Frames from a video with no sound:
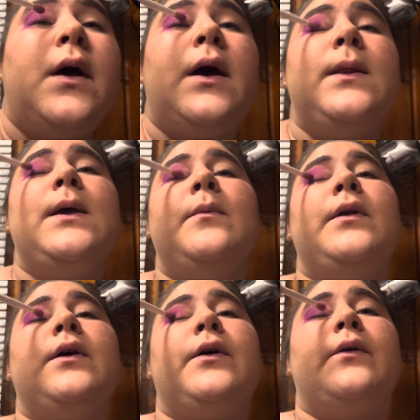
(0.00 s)
I think I'm going
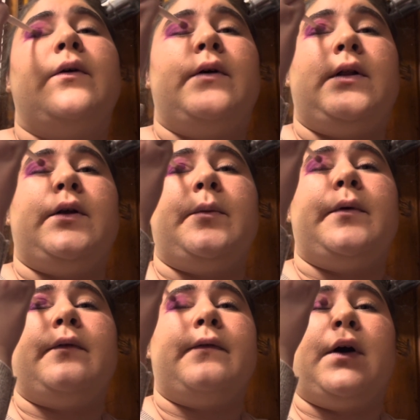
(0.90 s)
to go a little bit
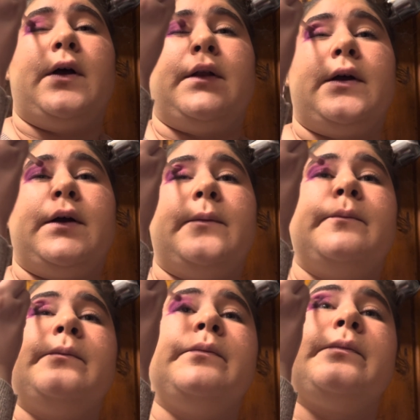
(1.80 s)
farther
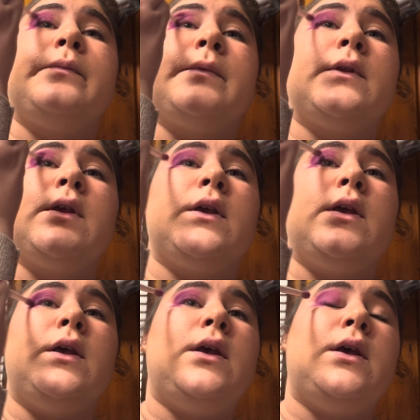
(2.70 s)

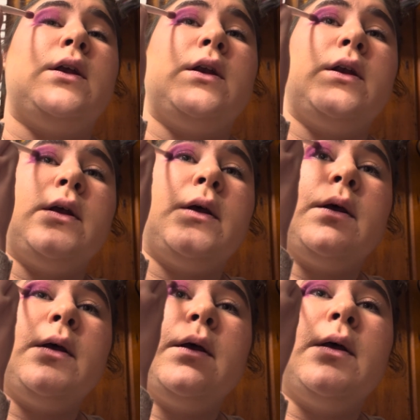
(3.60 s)
in,
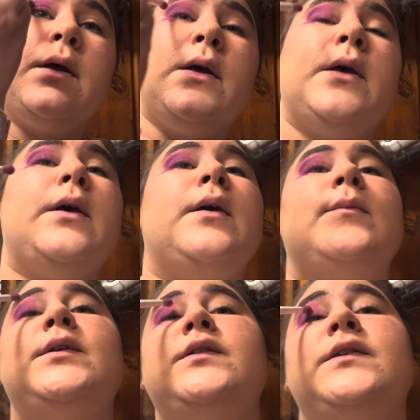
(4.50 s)

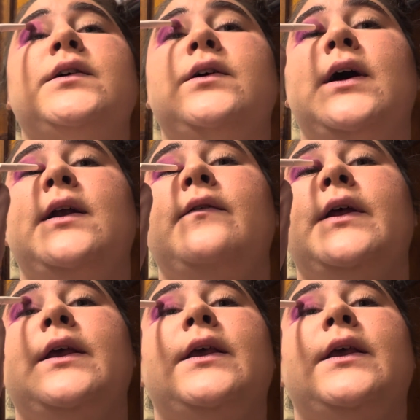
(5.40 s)
but still kind of